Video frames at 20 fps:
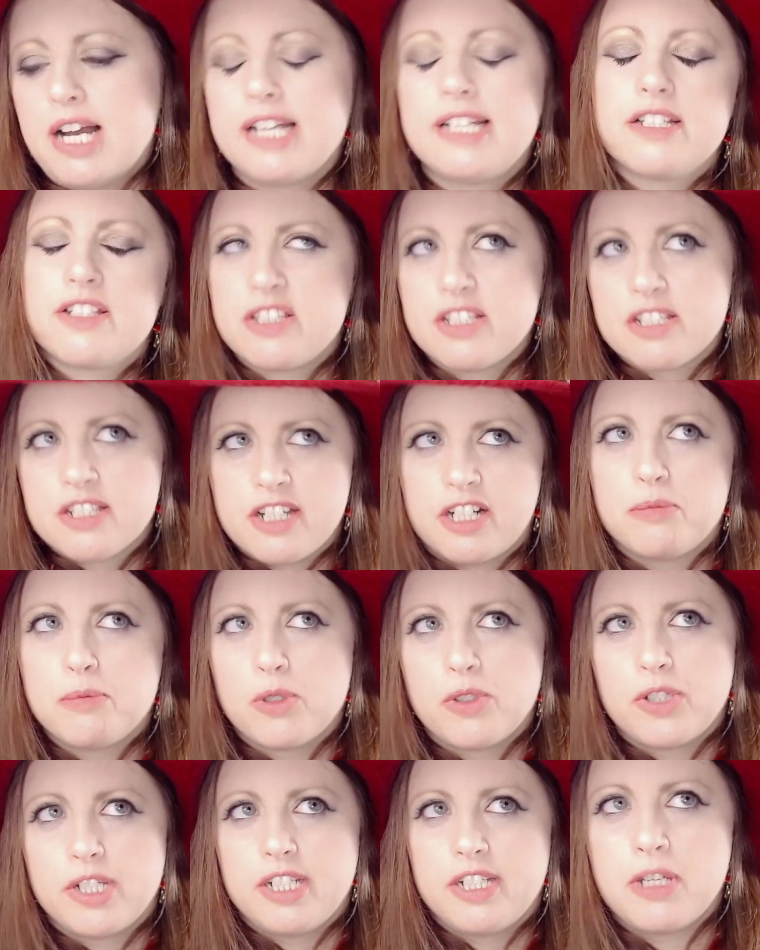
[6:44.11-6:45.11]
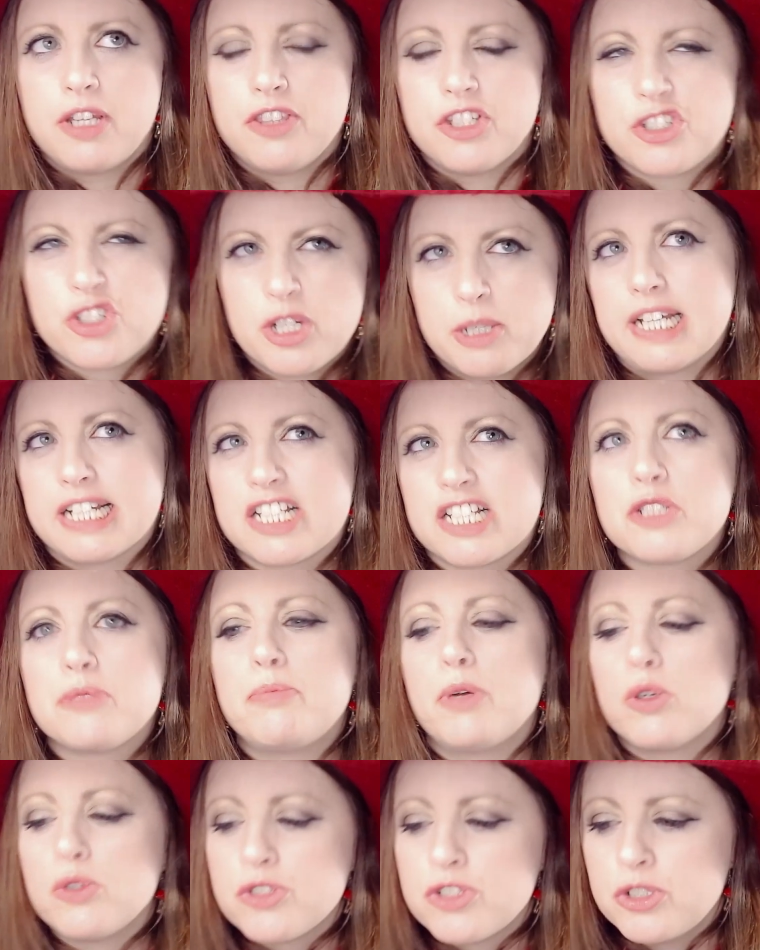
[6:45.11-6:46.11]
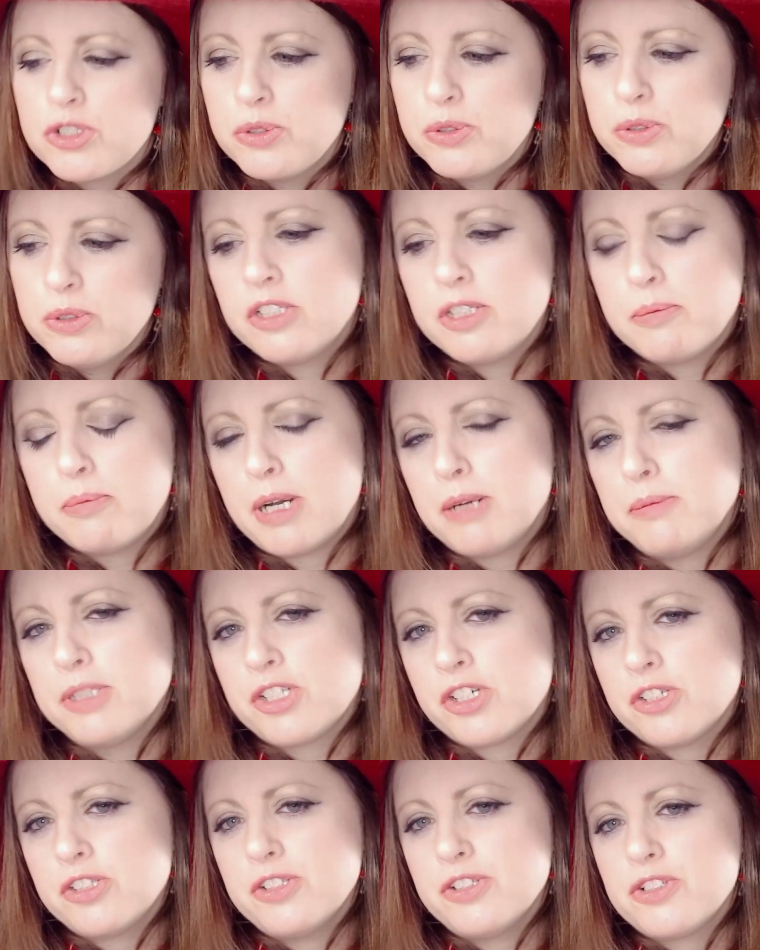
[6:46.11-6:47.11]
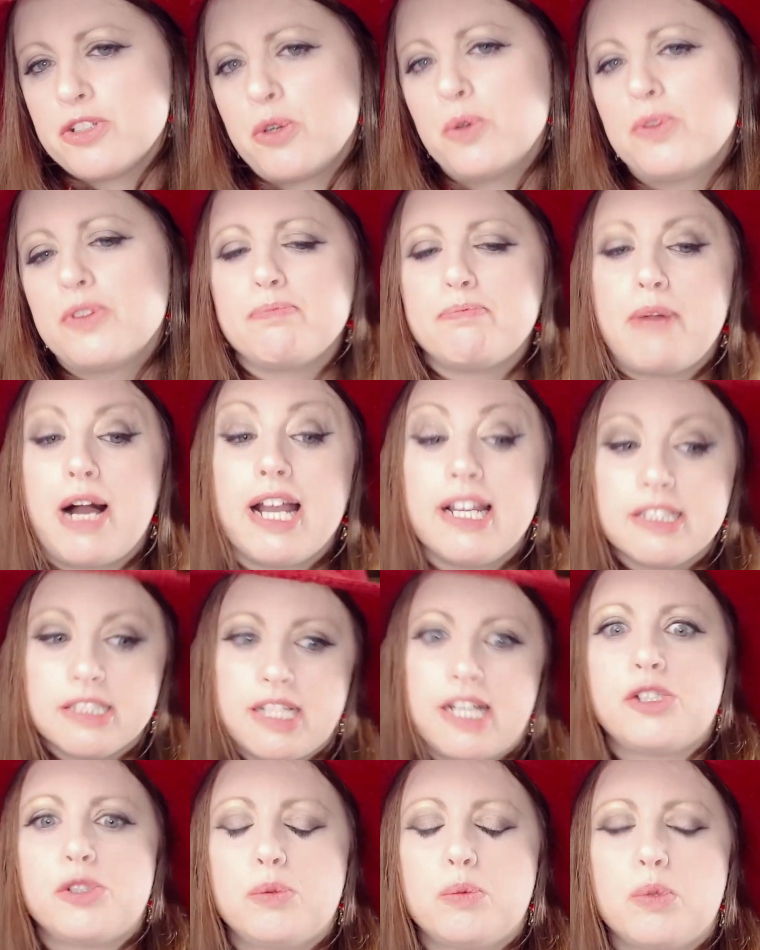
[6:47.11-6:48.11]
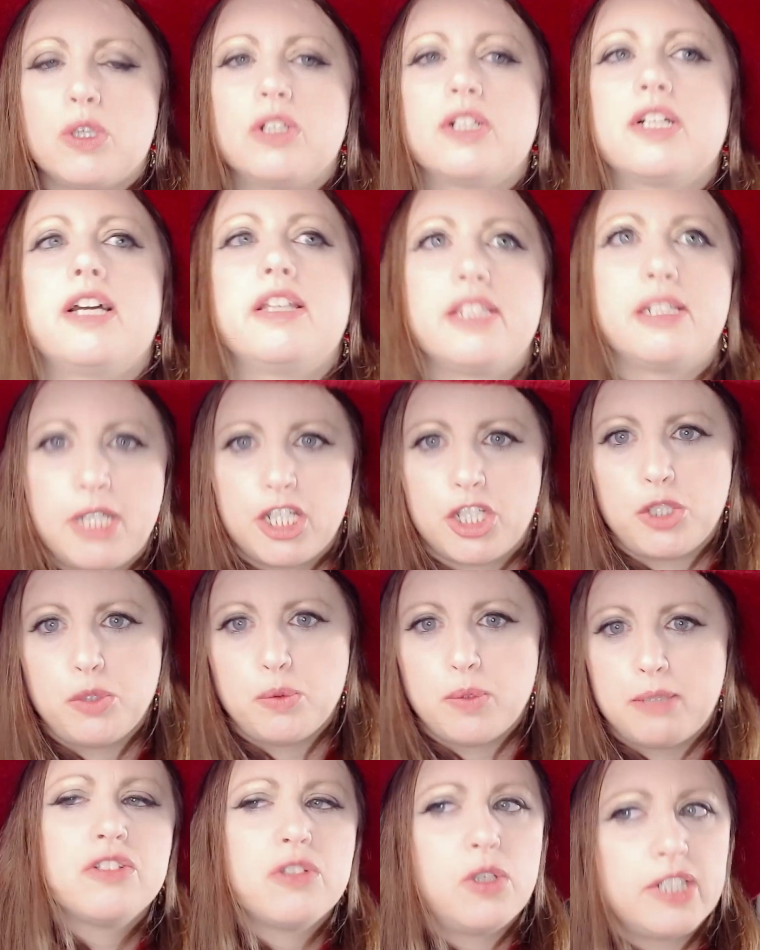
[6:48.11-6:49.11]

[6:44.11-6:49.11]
I guess the ceremony and the trip expose you to publishers who might like your work and then pick you up.